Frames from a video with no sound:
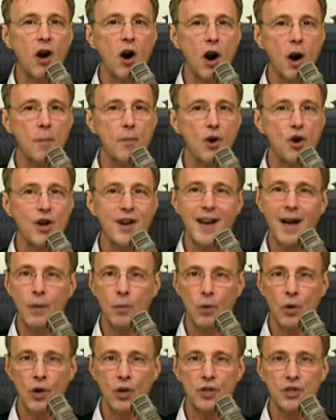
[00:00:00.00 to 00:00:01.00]
Arbor
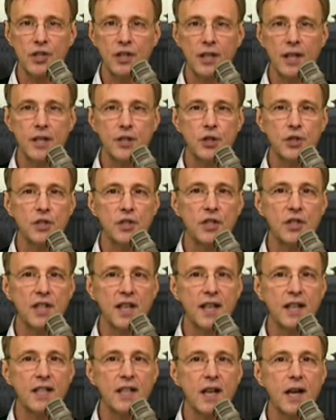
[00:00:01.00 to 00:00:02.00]
Networks alleges that
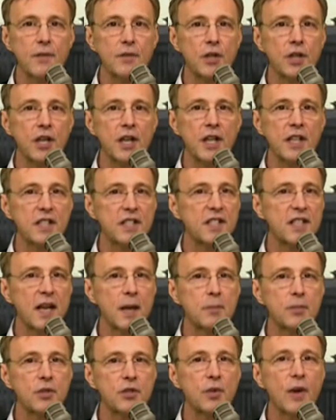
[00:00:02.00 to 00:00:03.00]
they uncovered an
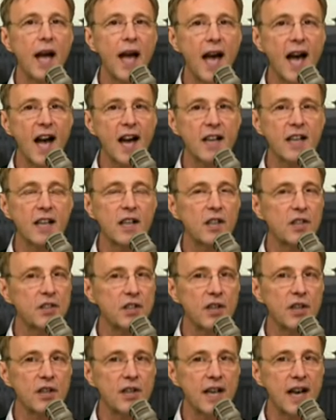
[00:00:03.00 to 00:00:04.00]
attempt to hack
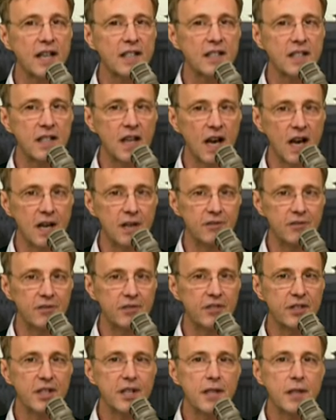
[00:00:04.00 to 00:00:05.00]
healthcare.gov.
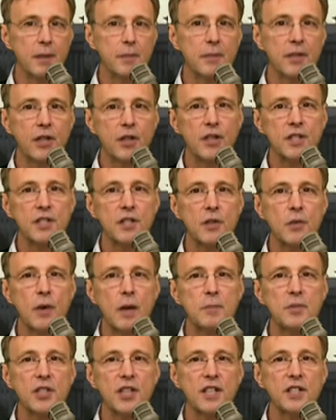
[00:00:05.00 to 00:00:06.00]
Because of the
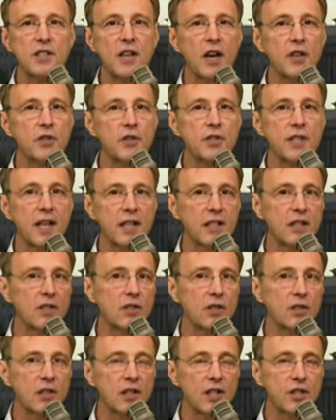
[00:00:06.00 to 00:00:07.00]
website's other
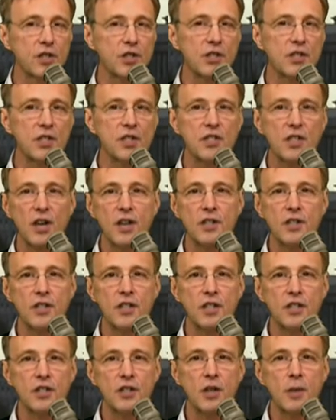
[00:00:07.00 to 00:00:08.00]
technical glitches, it's hard to
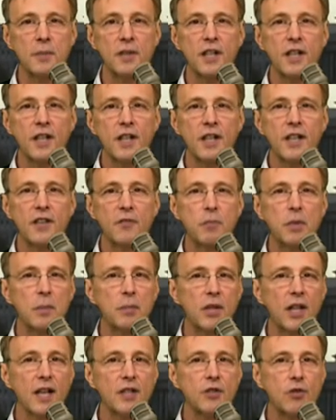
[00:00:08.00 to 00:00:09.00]
determine if
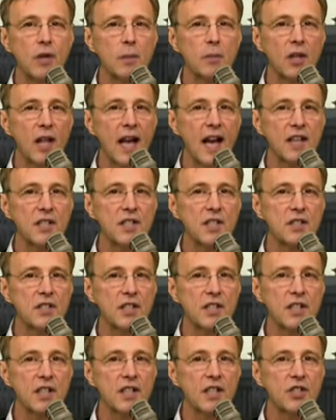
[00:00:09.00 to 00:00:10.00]
people had trouble
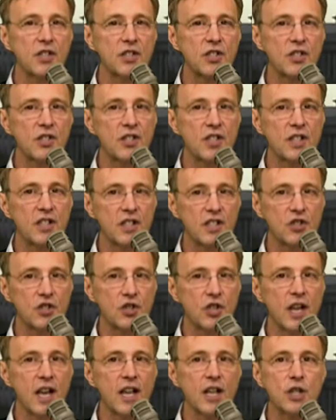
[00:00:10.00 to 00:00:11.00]
accessing the, ex- the
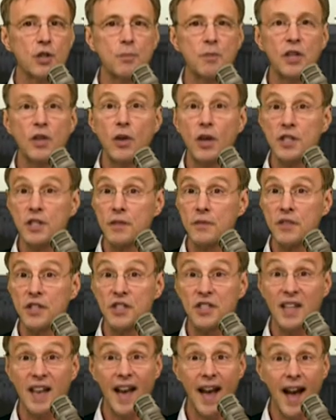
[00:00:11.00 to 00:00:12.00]
exchange because of
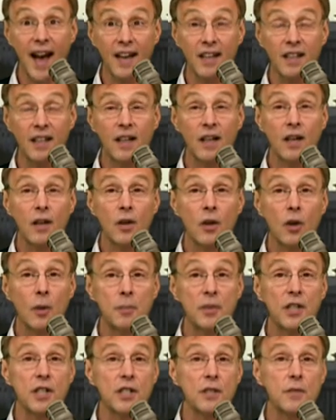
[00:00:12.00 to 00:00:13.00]
this hack or
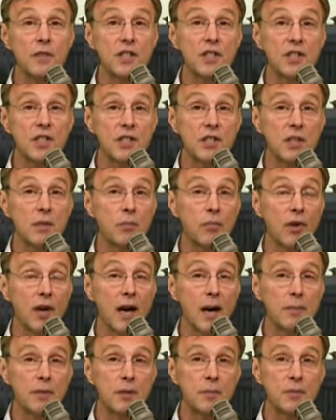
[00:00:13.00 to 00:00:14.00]
because of existing
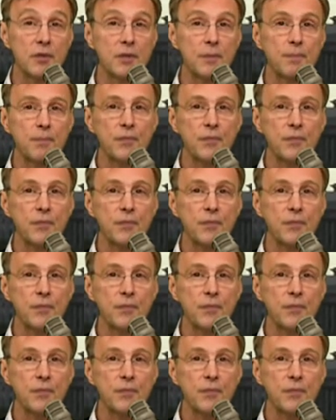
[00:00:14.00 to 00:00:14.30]
problems.